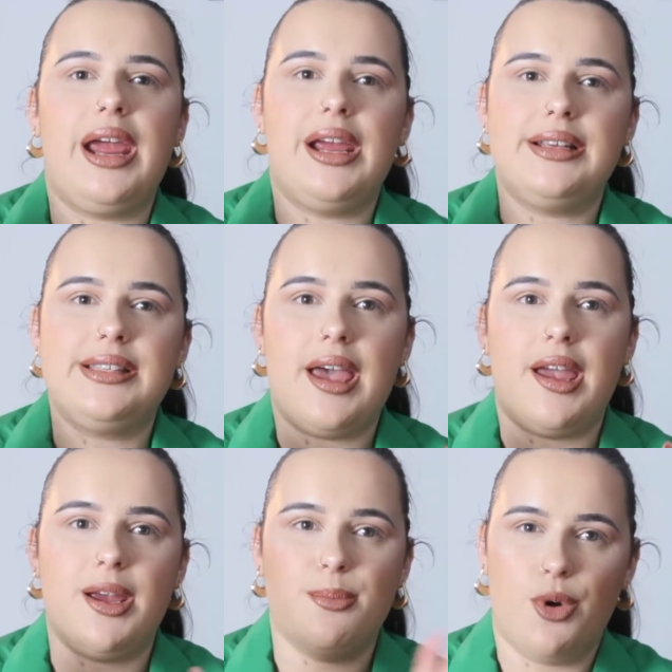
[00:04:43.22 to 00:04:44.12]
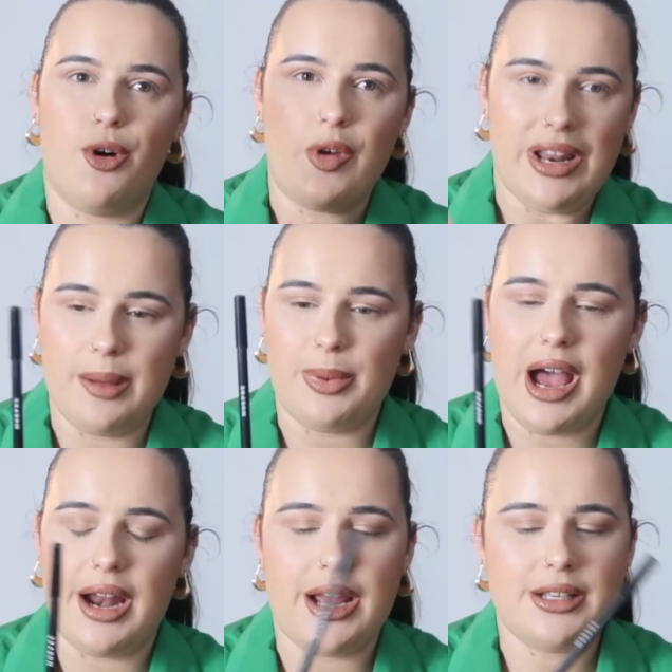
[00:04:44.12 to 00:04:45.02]
is a Morphe lip
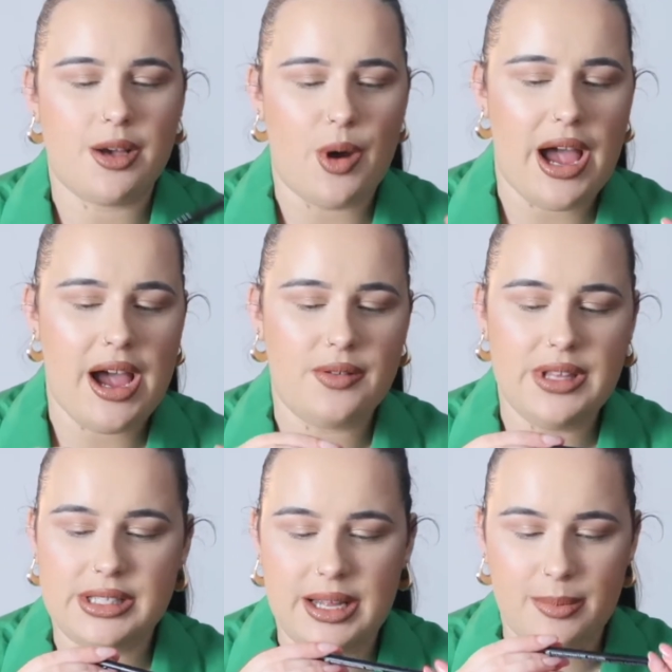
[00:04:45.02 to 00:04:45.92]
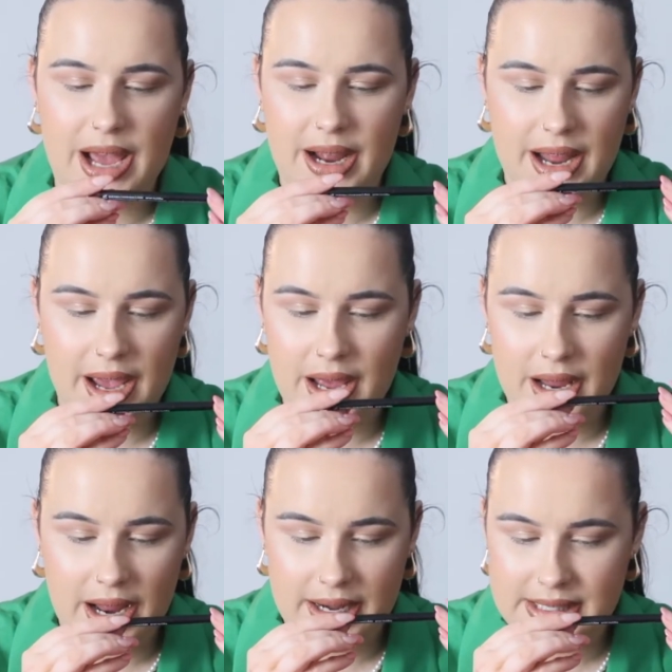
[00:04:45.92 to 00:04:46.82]
liner. So I have this lip liner
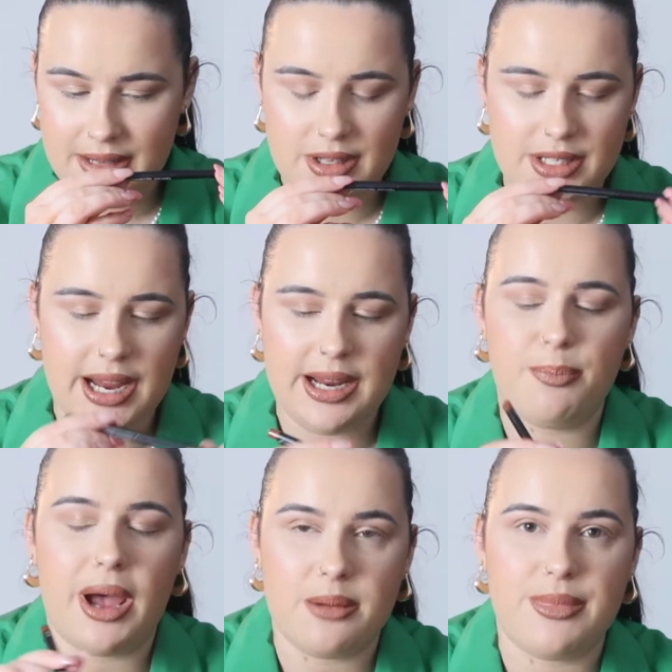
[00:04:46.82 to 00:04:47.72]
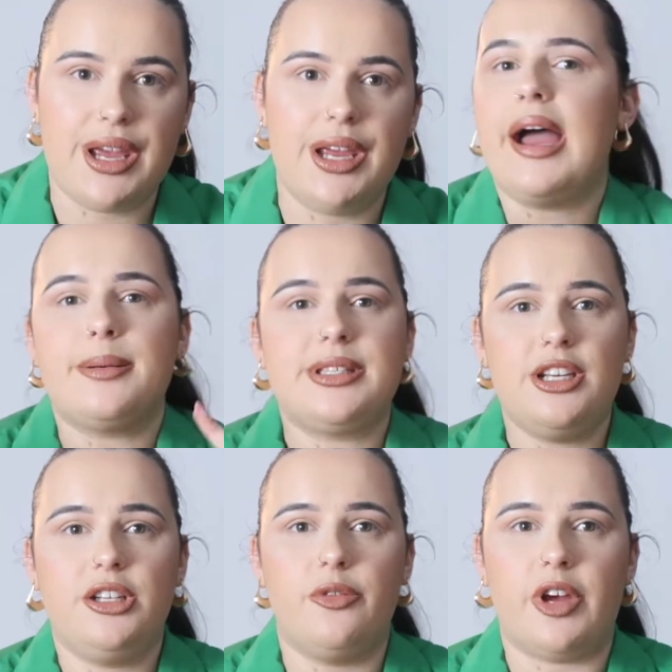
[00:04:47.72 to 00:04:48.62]
and it's in the shade Bite Me. I
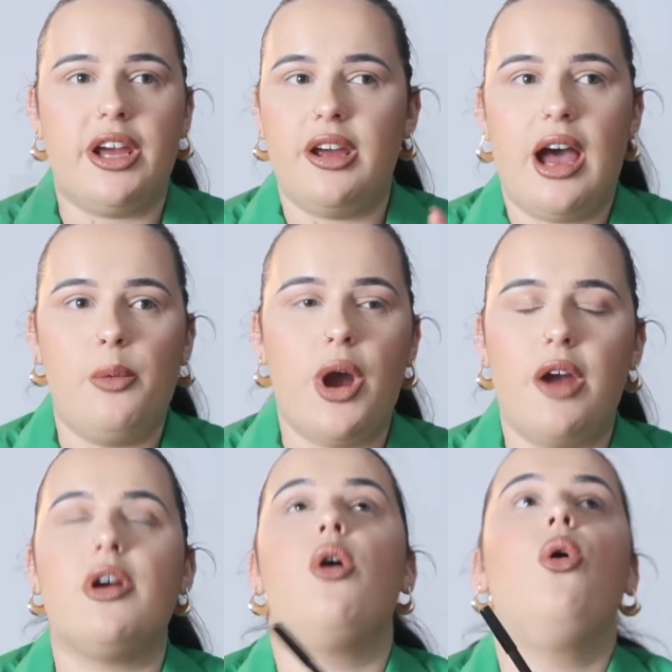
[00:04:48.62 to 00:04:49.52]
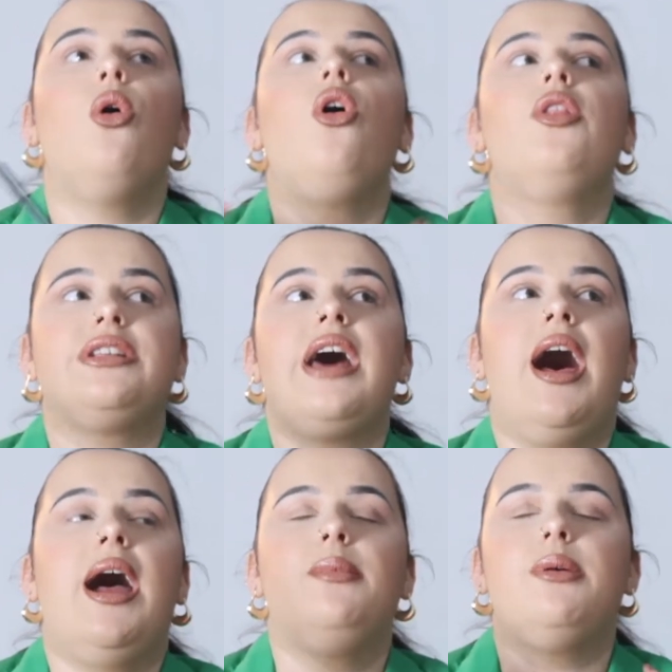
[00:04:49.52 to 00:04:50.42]
absolutely love it. I wear it all the
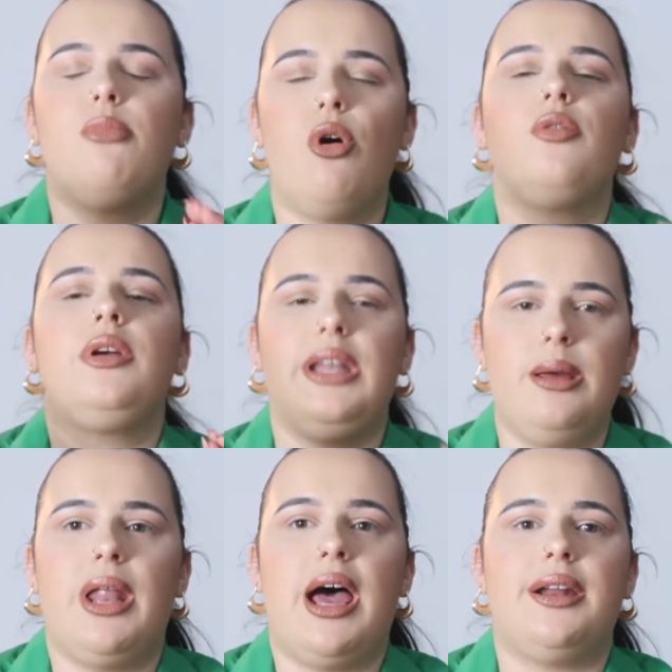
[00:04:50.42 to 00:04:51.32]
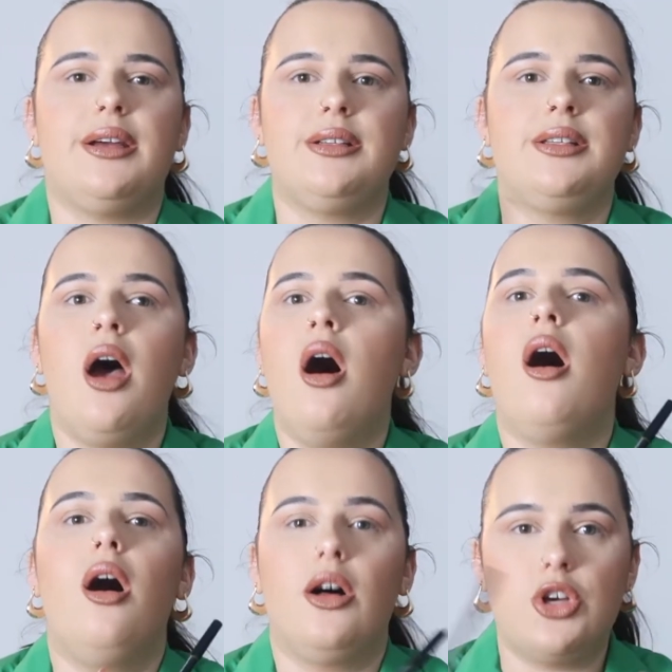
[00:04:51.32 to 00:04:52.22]
time. The Morphe lip liners
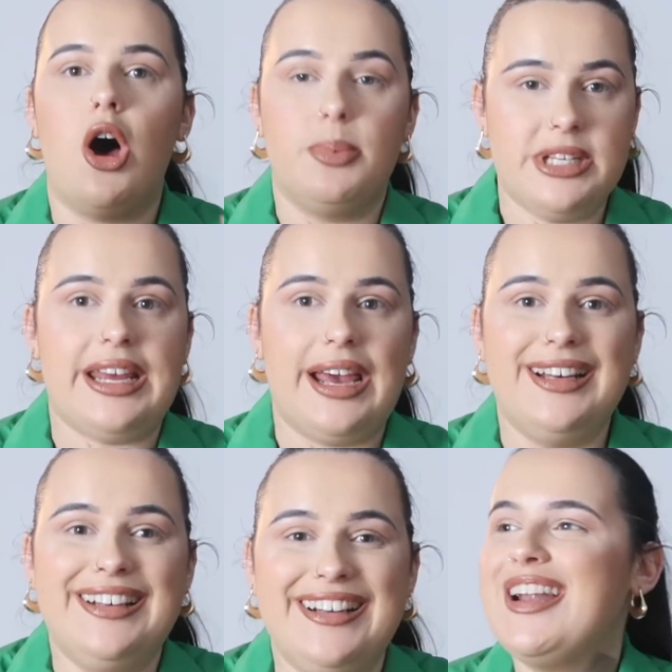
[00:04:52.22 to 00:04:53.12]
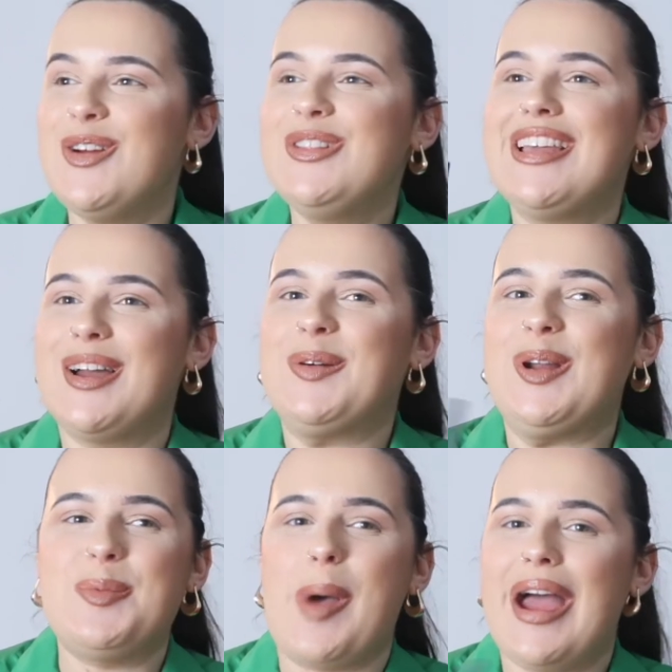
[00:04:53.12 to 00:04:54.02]
are top tier. I don't think I'm
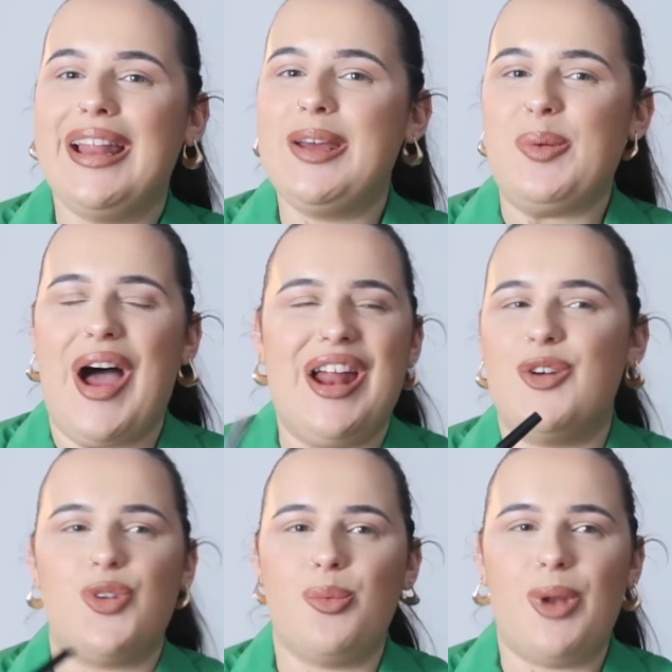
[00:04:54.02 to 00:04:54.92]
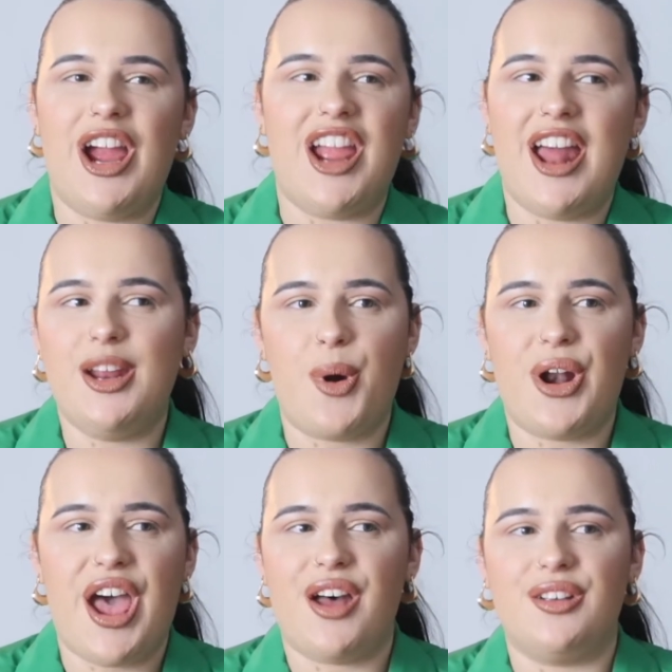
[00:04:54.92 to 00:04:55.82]
gonna buy a lip liner from like anyone
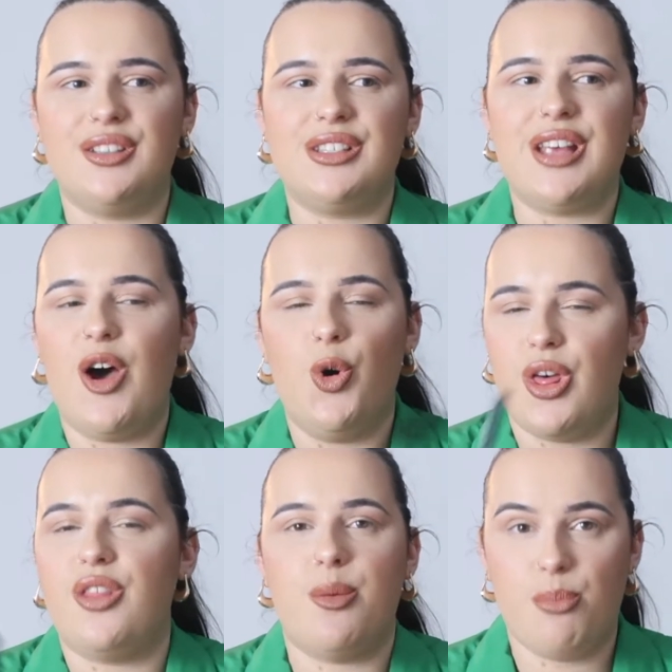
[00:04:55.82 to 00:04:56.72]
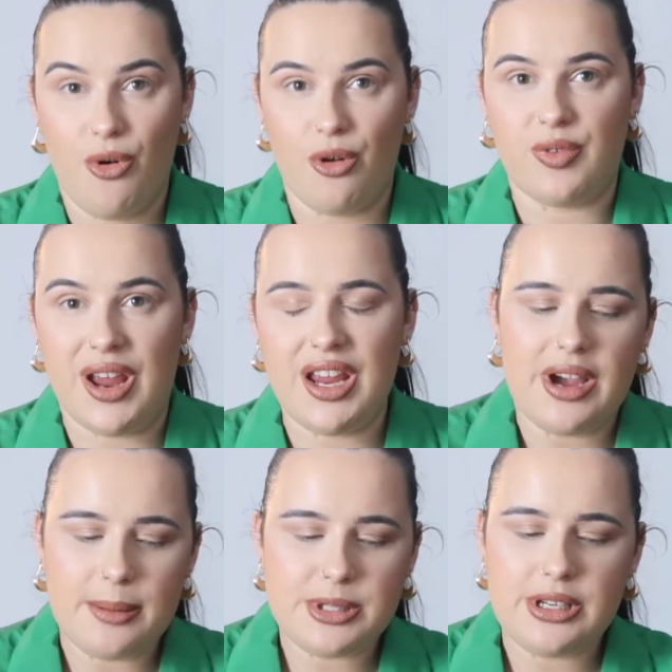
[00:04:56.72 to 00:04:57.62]
else other than Morphe. I
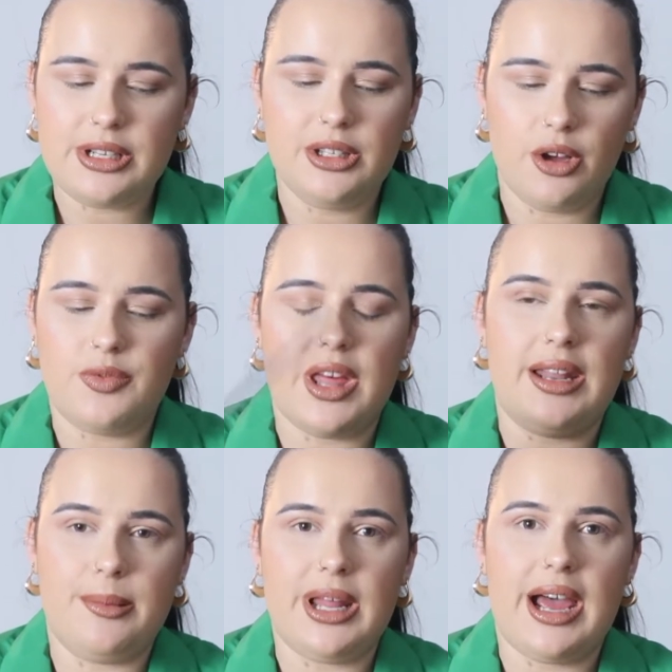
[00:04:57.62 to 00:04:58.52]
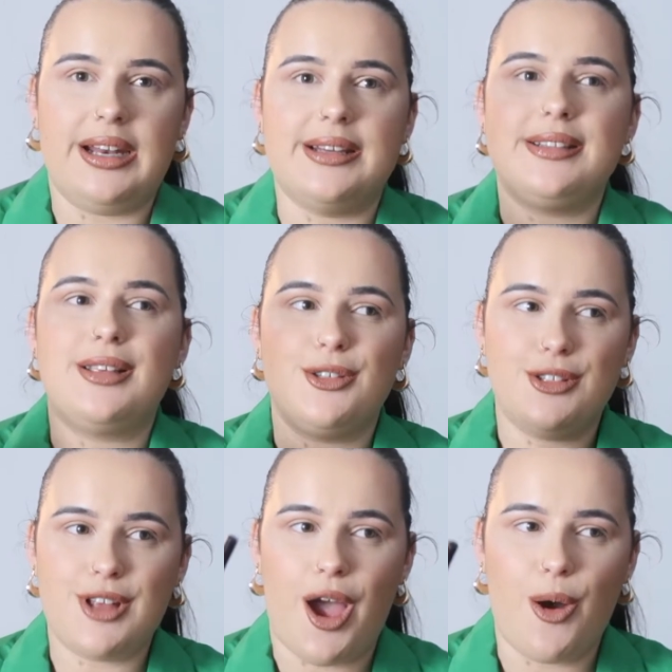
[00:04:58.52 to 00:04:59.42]
absolutely love their lip liners.
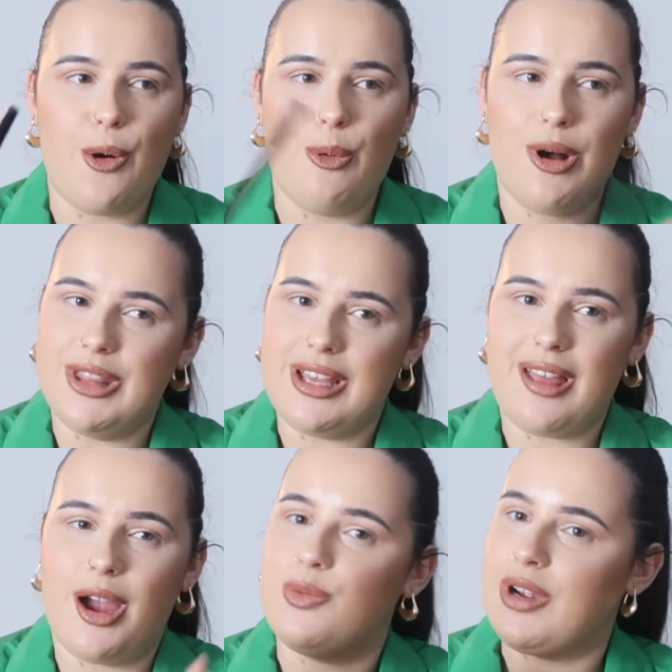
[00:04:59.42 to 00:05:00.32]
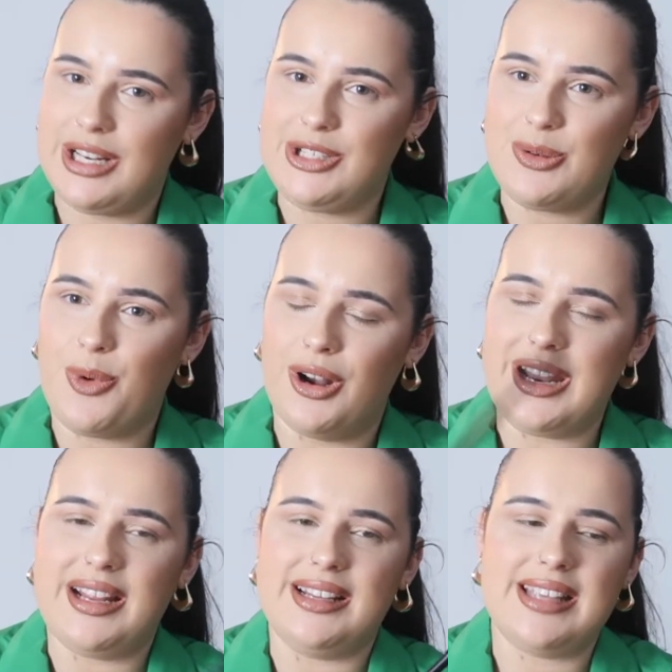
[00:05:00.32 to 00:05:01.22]
So one thing that I really do
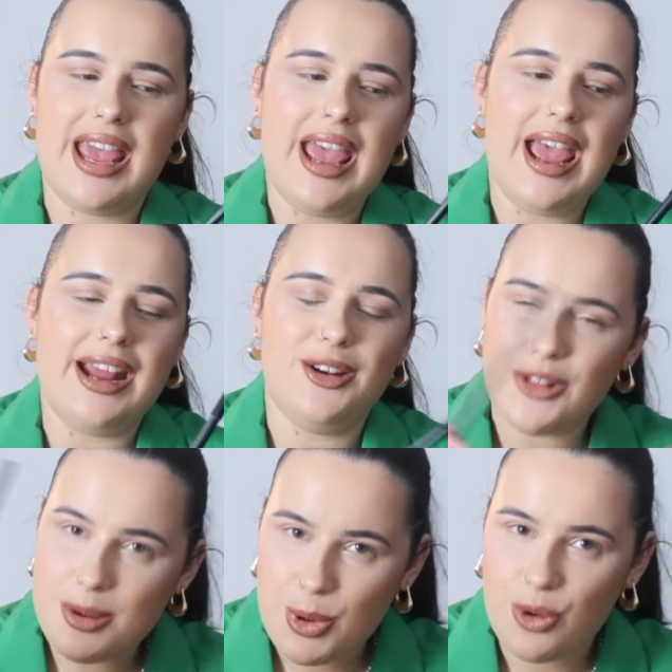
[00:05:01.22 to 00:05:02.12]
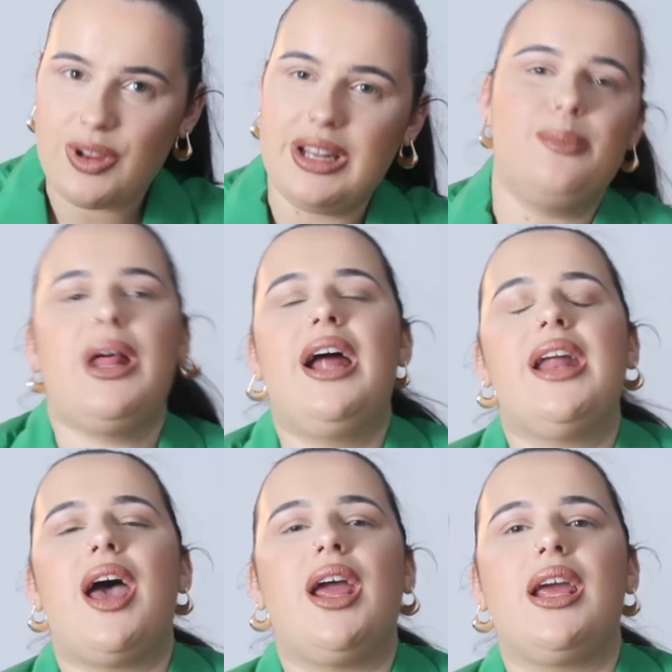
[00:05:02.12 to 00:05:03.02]
want is another Morphe lip
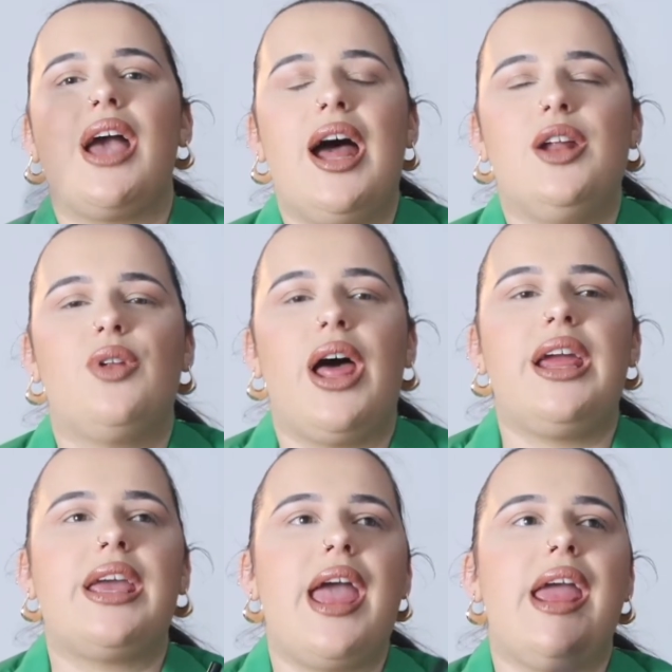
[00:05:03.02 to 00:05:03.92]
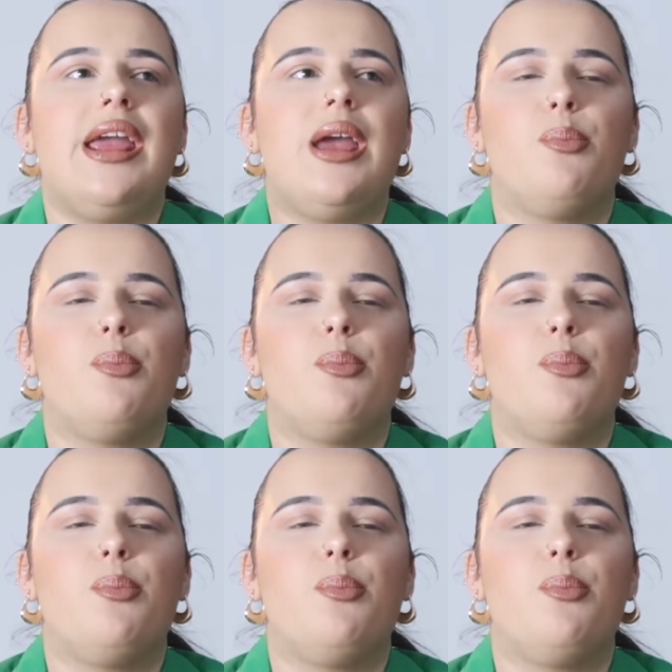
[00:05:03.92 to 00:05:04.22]
liner in kind of like a